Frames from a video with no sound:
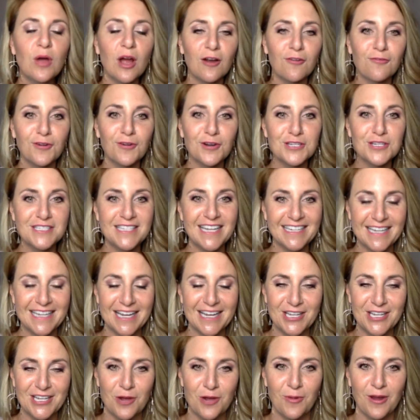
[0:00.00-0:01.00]
are first tic tac
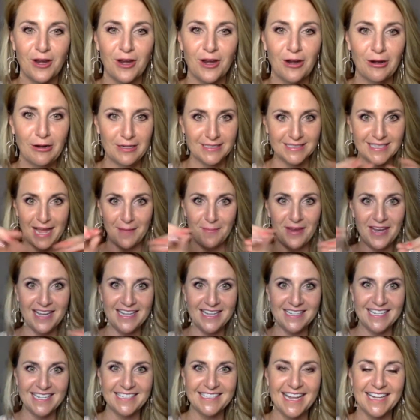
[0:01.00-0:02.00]
toe winner. Type it in
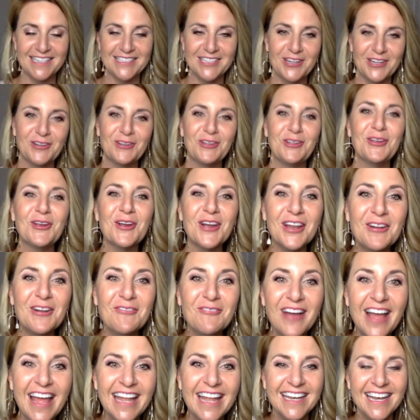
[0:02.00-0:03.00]
tic tac toe. You're going to
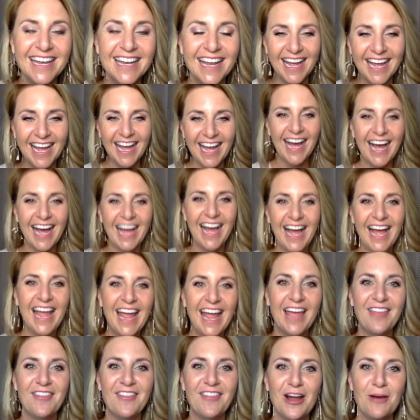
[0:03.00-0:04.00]
win.
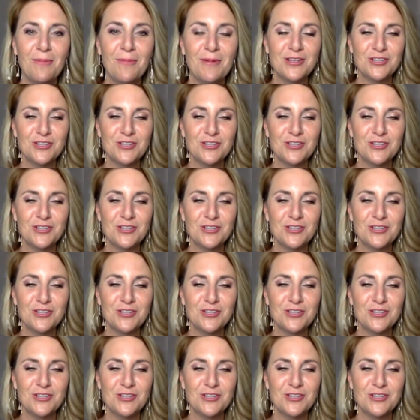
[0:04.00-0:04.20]
And then I'll be